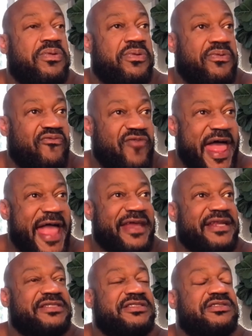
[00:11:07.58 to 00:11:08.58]

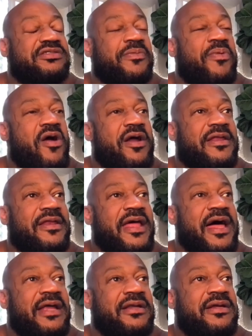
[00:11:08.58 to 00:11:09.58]
flagging us into the parking
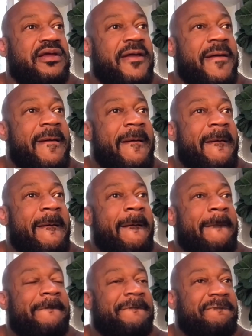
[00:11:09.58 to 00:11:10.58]
lot,
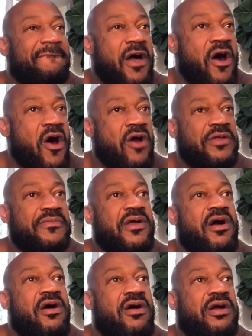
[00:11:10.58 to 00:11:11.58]
all them
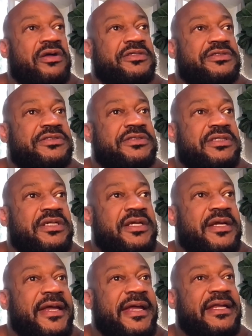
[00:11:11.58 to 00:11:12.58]
cars,
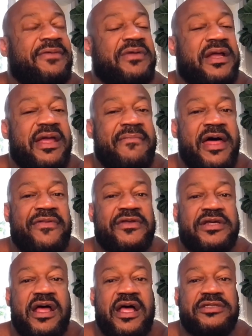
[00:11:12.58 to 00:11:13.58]
and then we come out the
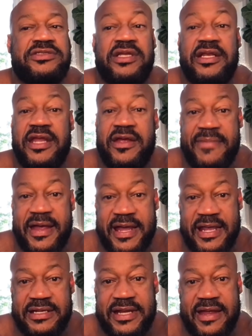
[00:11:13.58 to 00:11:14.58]
concert and everybody
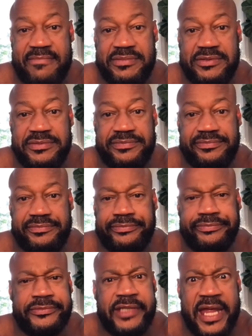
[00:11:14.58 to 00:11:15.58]
got a damn boot.
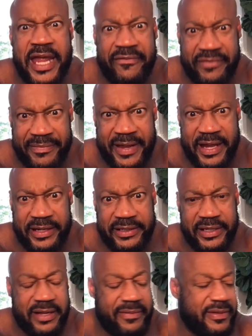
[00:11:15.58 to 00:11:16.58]
Everybody.
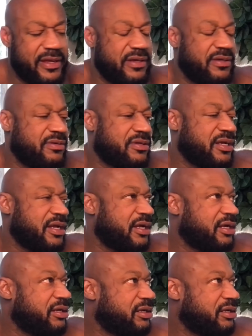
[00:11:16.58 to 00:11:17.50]
I'm like, okay.